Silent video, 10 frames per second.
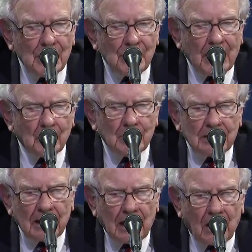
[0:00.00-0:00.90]
that
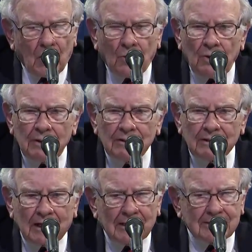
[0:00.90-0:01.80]
we now, in
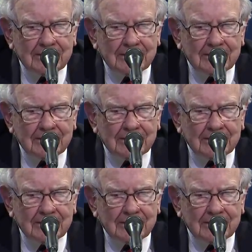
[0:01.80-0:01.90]
the United